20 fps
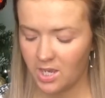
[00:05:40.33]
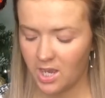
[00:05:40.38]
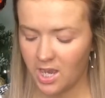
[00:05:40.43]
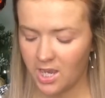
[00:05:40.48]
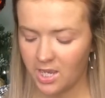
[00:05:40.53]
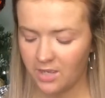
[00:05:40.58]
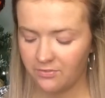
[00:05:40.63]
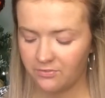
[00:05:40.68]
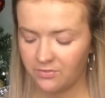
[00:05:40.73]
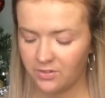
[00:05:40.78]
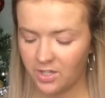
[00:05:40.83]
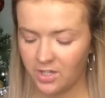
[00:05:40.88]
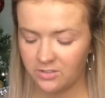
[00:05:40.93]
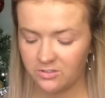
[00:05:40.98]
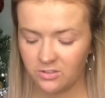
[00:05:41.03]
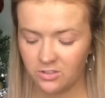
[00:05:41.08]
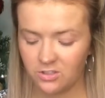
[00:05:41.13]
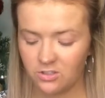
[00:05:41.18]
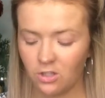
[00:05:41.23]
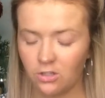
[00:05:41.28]
I
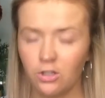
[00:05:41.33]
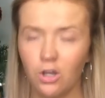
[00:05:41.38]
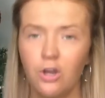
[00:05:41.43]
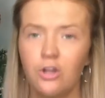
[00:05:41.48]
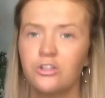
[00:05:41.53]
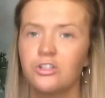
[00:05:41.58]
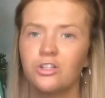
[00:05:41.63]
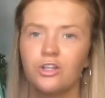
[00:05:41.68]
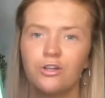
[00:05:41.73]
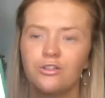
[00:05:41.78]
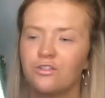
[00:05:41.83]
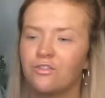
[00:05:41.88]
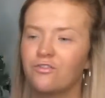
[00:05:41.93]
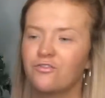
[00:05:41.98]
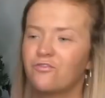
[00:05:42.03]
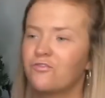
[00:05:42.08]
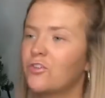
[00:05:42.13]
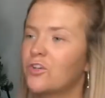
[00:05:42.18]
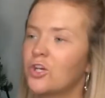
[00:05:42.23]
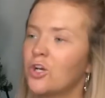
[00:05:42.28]
have, so it's got loads and loads of
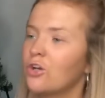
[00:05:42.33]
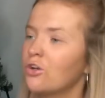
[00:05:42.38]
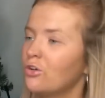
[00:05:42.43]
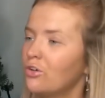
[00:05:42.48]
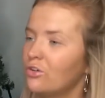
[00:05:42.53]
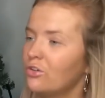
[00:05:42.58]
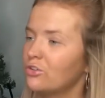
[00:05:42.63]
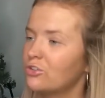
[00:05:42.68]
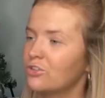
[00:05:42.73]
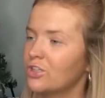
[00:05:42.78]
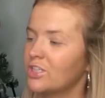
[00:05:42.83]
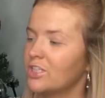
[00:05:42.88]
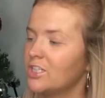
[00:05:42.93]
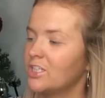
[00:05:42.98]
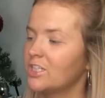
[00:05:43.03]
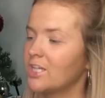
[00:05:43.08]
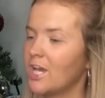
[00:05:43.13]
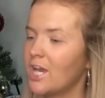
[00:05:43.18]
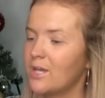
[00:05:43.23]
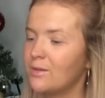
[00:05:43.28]
cool
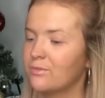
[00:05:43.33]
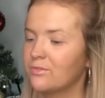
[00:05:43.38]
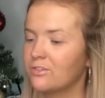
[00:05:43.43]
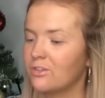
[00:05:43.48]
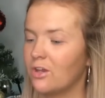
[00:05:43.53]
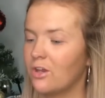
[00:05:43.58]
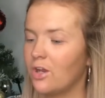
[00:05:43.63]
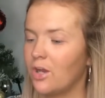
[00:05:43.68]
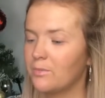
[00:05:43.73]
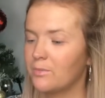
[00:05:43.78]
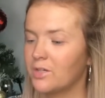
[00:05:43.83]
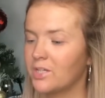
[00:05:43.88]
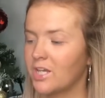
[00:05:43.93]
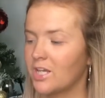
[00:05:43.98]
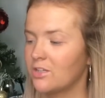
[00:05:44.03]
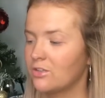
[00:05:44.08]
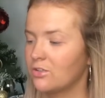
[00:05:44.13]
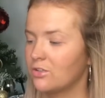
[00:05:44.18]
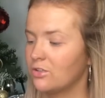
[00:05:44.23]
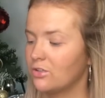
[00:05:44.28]
drinking games. So I'm gonna
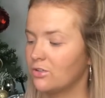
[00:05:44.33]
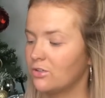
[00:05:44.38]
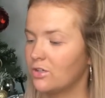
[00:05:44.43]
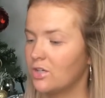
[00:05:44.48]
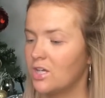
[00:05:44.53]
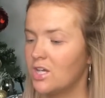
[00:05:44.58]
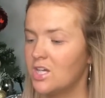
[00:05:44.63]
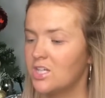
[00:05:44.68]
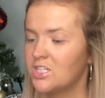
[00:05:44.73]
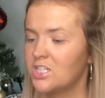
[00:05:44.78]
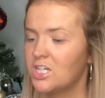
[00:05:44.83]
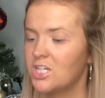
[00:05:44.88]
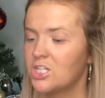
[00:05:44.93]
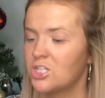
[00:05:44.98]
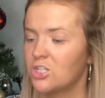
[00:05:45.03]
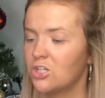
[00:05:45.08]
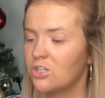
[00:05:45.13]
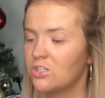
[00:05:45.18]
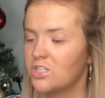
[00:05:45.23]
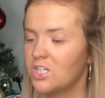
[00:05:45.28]
get Lou,
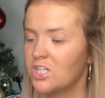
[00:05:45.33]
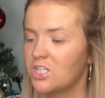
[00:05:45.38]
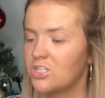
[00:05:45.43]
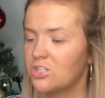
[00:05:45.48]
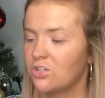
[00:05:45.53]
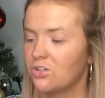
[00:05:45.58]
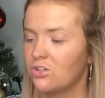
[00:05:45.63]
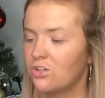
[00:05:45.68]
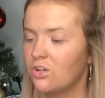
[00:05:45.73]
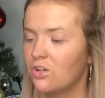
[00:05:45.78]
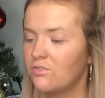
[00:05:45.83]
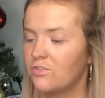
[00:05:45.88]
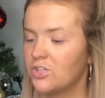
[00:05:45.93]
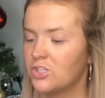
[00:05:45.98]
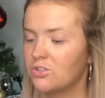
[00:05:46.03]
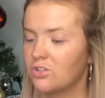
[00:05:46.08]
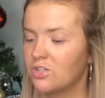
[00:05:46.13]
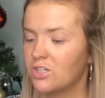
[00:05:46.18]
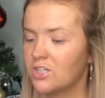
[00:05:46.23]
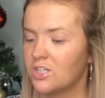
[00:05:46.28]
test your, test your nerve
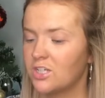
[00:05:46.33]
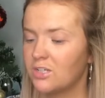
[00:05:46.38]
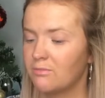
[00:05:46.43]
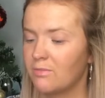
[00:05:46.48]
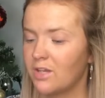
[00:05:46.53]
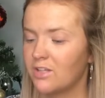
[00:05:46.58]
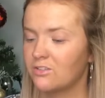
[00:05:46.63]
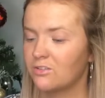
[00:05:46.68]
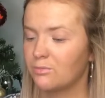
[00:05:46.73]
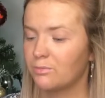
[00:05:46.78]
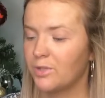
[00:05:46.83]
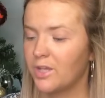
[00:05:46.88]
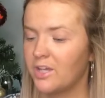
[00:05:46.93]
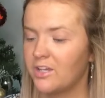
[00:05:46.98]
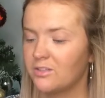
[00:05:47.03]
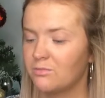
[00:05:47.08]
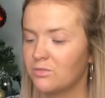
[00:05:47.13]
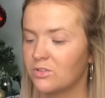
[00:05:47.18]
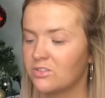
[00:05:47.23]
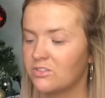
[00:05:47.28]
and drinking mettle.
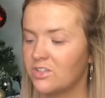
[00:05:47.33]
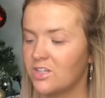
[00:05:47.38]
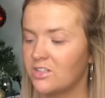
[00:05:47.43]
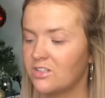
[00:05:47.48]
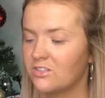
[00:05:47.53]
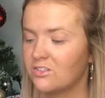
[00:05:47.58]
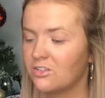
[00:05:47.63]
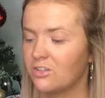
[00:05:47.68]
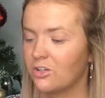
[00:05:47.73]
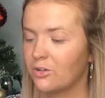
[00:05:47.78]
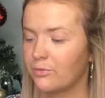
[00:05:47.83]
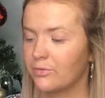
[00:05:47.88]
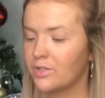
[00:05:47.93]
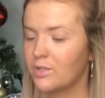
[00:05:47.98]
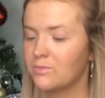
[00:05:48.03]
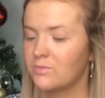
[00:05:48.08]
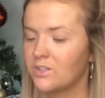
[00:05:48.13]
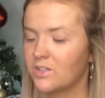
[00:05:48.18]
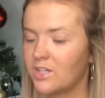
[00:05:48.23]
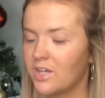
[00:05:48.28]
Players must sit in a circle with
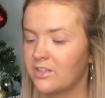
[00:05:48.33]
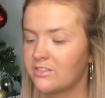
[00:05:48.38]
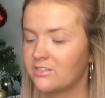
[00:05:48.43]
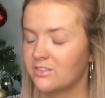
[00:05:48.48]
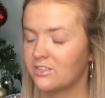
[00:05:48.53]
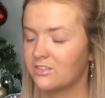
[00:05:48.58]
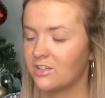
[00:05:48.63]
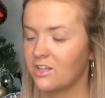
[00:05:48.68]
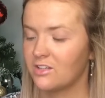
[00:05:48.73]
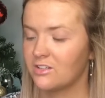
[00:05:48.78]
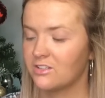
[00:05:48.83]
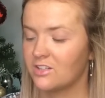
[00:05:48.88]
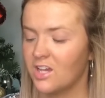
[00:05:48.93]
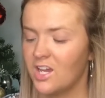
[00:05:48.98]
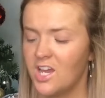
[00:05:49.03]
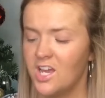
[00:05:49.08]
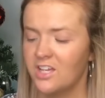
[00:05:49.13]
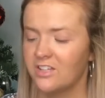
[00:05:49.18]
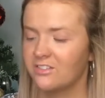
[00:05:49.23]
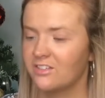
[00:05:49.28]
an empty glass in the center.
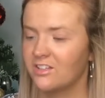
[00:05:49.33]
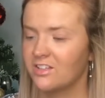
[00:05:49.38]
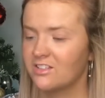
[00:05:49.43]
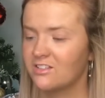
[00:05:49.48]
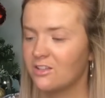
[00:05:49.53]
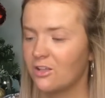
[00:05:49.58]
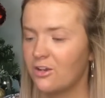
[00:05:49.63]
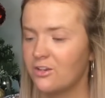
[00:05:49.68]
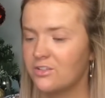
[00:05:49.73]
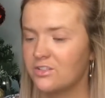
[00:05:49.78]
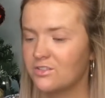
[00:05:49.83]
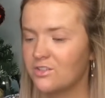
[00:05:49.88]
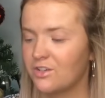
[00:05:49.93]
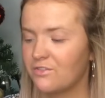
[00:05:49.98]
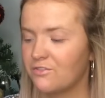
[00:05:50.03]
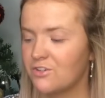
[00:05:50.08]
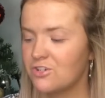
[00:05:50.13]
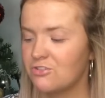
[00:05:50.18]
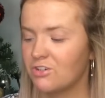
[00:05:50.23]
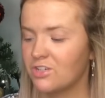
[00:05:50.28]
So there's loads of
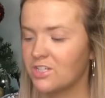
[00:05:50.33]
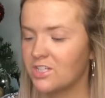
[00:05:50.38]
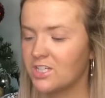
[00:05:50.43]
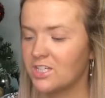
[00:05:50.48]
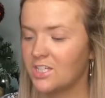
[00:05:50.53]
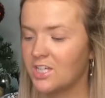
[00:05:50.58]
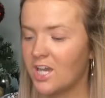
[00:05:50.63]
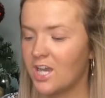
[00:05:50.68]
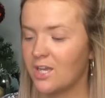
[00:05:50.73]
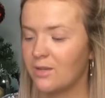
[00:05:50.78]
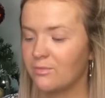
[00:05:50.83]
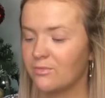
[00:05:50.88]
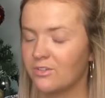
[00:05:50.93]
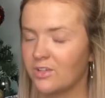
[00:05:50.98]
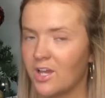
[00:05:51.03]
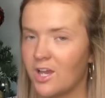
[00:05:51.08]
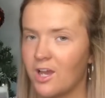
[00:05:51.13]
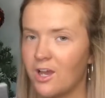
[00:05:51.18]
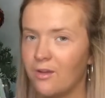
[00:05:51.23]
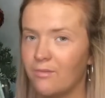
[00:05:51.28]
different drinking games.
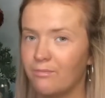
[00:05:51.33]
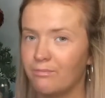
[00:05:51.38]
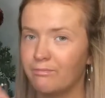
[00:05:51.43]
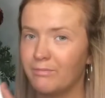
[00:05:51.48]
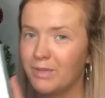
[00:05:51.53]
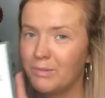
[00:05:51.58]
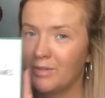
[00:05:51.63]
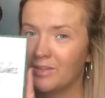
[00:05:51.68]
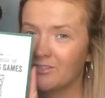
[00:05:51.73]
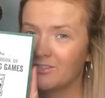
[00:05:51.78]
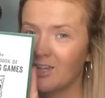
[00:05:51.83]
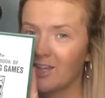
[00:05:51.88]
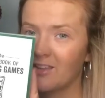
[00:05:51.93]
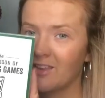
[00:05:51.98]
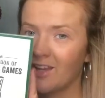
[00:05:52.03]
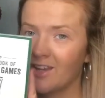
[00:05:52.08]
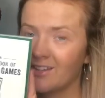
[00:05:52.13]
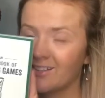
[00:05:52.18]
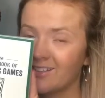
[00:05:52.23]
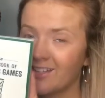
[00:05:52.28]
Um, maybe I'll take
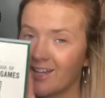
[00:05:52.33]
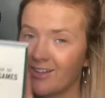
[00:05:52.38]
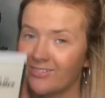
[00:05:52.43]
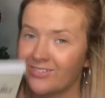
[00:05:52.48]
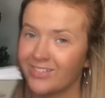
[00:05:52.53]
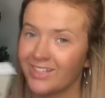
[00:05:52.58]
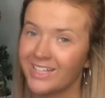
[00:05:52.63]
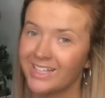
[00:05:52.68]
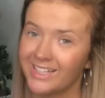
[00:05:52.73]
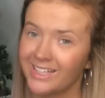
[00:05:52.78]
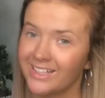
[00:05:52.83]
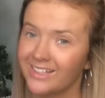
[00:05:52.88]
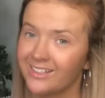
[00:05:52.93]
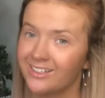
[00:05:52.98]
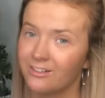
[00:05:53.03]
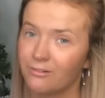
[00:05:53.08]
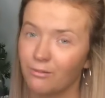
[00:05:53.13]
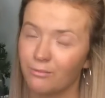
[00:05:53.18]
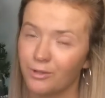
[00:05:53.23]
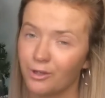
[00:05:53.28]
that down to
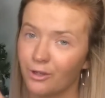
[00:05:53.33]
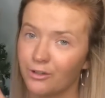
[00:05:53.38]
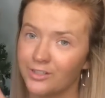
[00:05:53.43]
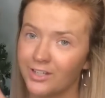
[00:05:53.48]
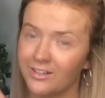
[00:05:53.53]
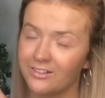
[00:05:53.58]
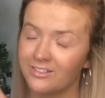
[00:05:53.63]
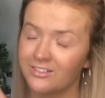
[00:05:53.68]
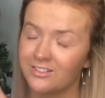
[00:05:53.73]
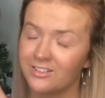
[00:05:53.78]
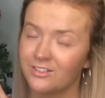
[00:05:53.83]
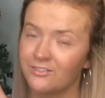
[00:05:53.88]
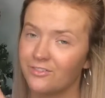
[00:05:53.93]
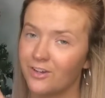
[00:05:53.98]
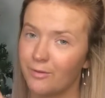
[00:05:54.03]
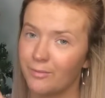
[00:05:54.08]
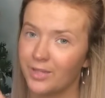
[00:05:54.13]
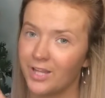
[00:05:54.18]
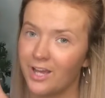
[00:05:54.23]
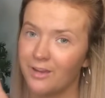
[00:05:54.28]
England when we go down to see the
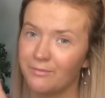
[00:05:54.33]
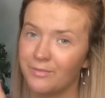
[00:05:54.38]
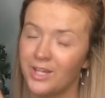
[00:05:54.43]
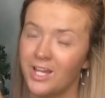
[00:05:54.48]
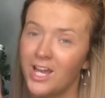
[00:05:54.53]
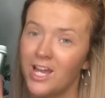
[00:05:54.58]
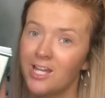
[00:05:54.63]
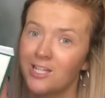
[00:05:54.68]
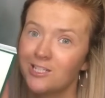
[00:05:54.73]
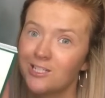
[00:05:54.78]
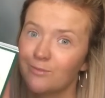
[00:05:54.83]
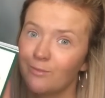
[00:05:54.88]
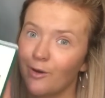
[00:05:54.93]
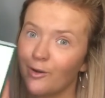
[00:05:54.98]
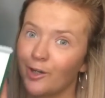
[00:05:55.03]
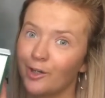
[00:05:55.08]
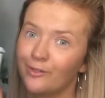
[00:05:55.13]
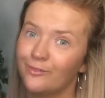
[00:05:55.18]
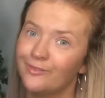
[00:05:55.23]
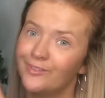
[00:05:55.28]
family
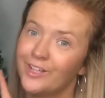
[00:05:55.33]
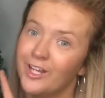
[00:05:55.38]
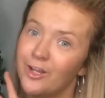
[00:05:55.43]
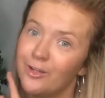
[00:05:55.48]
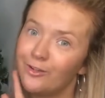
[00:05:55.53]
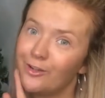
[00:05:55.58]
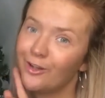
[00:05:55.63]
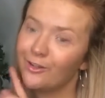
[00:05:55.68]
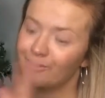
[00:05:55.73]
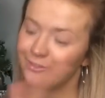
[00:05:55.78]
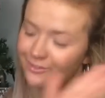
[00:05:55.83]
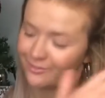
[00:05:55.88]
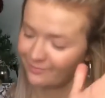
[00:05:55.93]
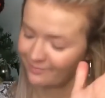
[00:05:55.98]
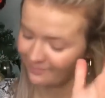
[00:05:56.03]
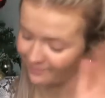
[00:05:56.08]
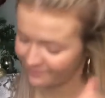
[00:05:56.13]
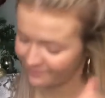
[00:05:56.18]
tomorrow, who knows.